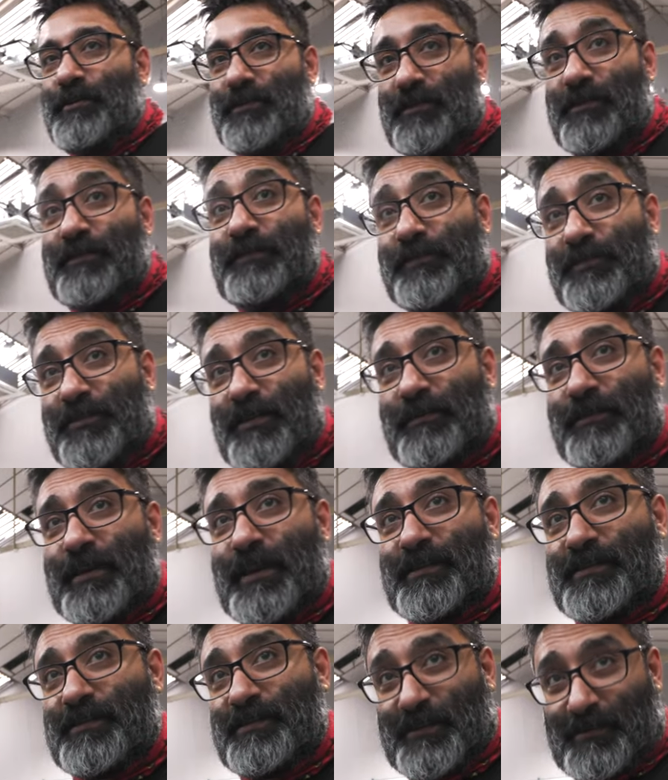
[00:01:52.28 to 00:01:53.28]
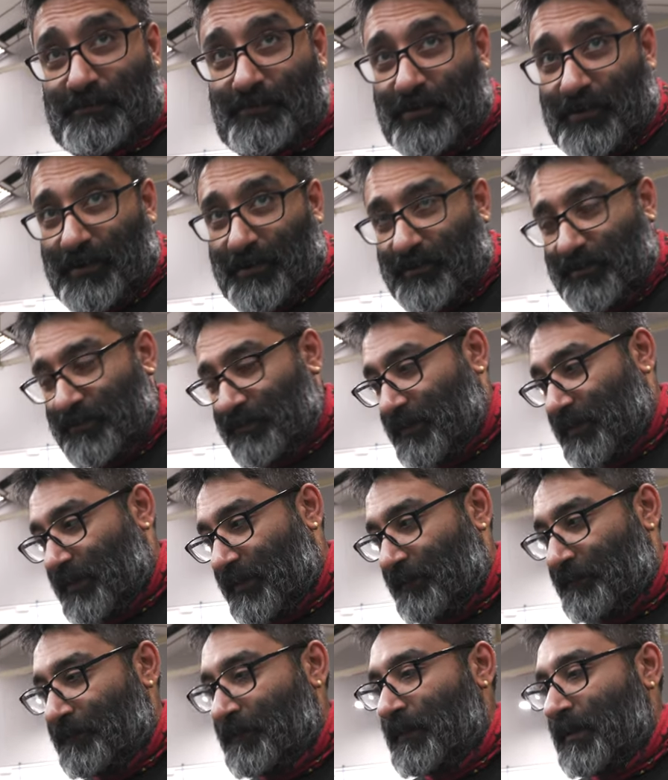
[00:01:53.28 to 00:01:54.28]
is used for showcasing their products
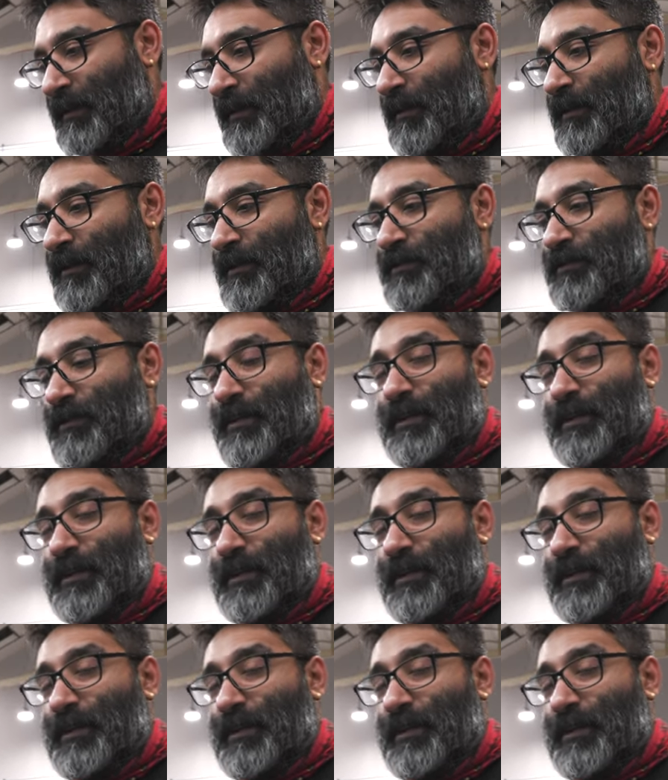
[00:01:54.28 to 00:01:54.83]
really. So